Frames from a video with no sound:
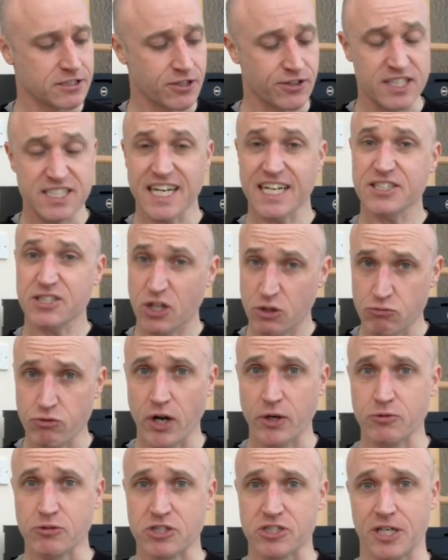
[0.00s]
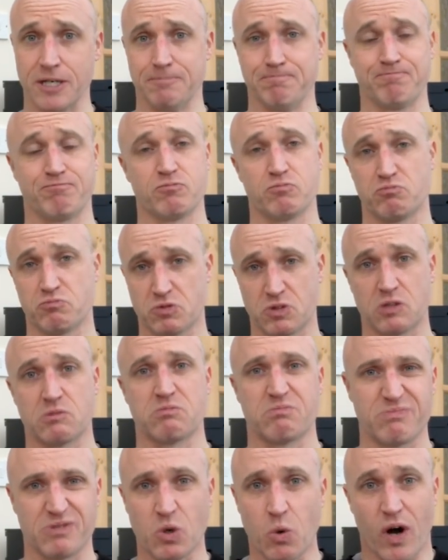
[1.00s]
So the Tesla Roadster,
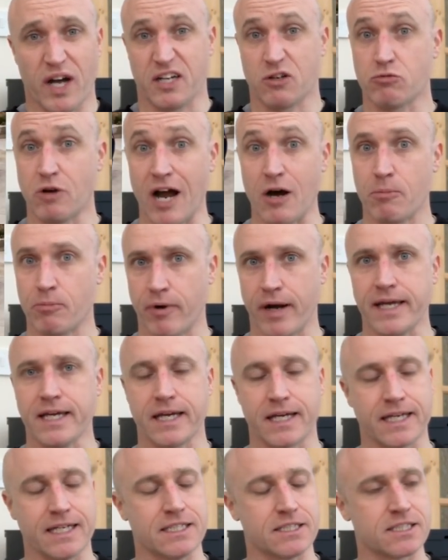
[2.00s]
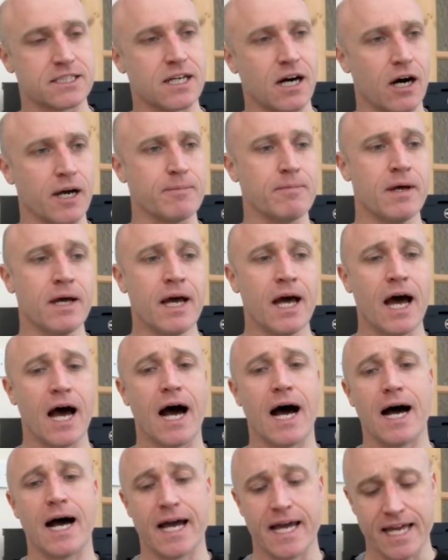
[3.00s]
quite groundbreaking in its time.
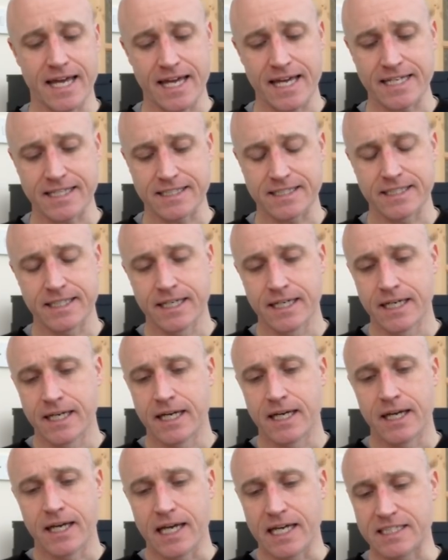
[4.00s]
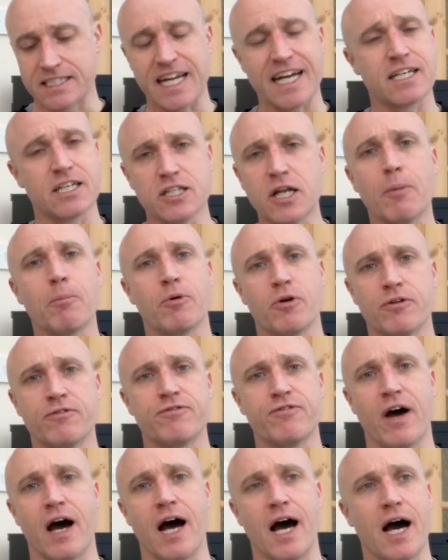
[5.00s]
It's had a number
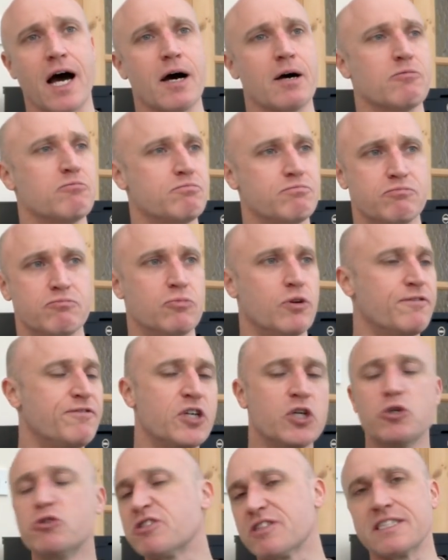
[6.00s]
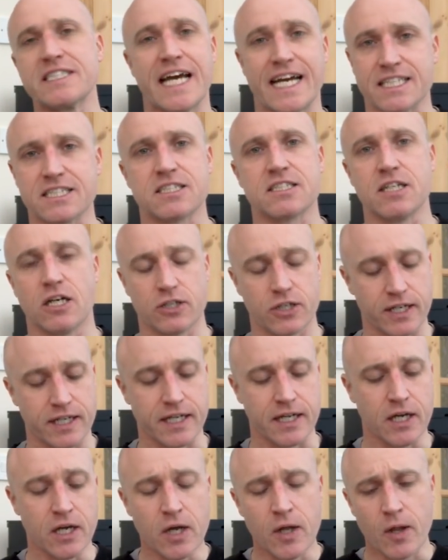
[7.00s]
of reviews and tests done on
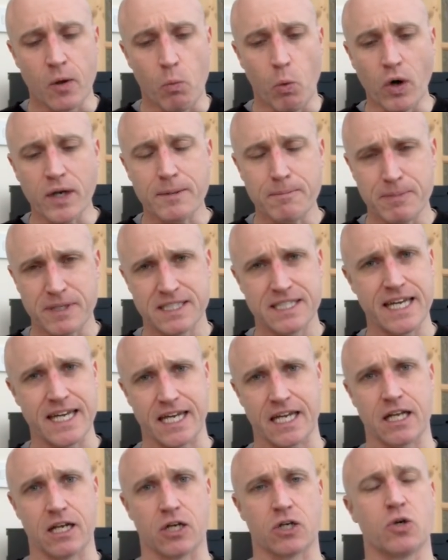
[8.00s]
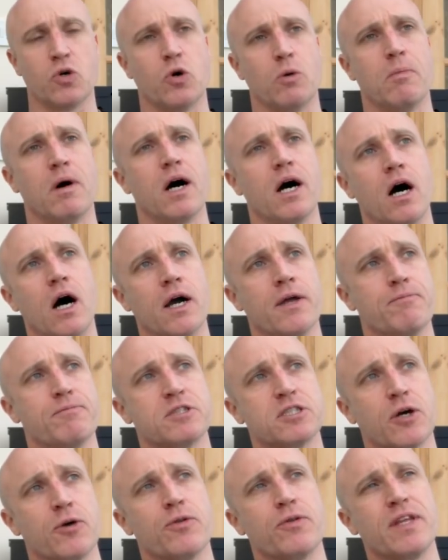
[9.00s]
it. One in particular caught my eye.
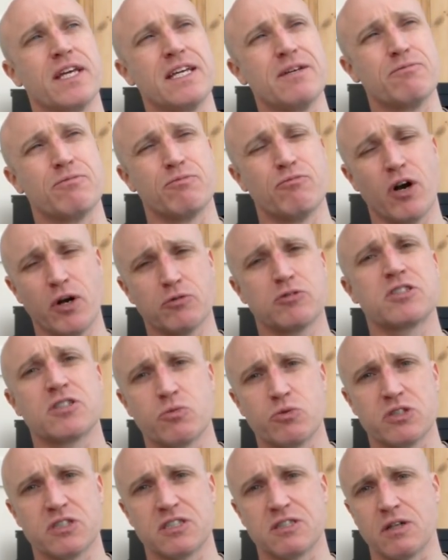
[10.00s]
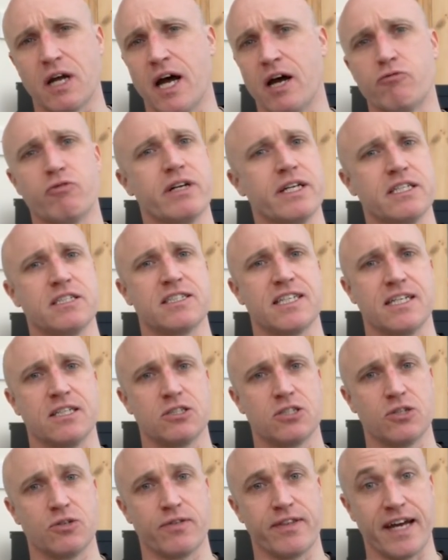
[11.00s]
So the Roadster was released in
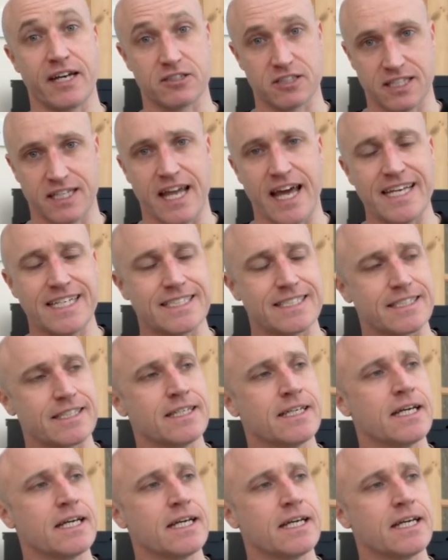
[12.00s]
2008.